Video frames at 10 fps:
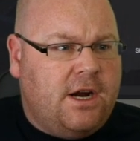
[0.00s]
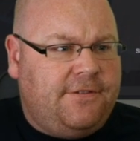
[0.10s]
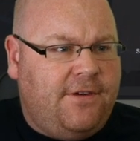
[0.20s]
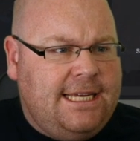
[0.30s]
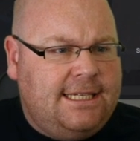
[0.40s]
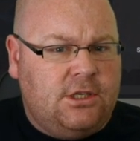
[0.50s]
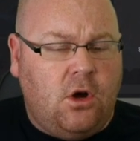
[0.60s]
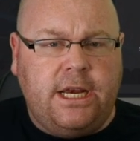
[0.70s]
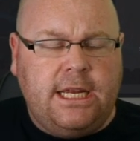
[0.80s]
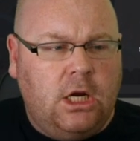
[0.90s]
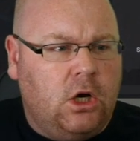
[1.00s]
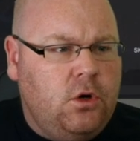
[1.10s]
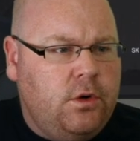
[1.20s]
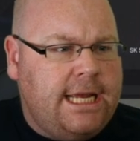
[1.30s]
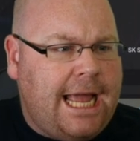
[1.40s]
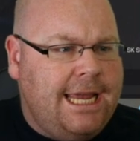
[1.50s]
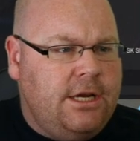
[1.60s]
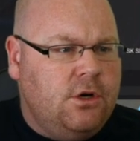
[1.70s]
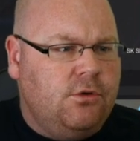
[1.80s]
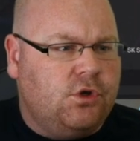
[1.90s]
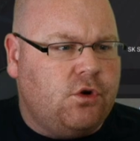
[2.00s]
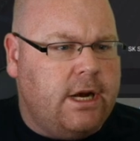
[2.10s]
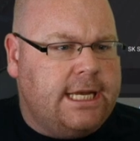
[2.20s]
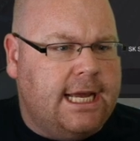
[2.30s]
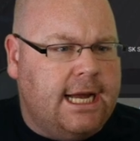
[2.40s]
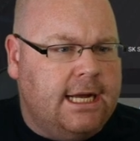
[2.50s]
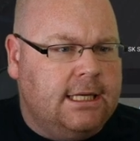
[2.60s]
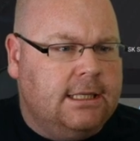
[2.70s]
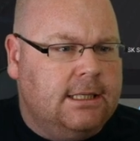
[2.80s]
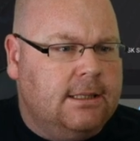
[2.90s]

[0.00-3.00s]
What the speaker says: fresh faces on, including a new striker.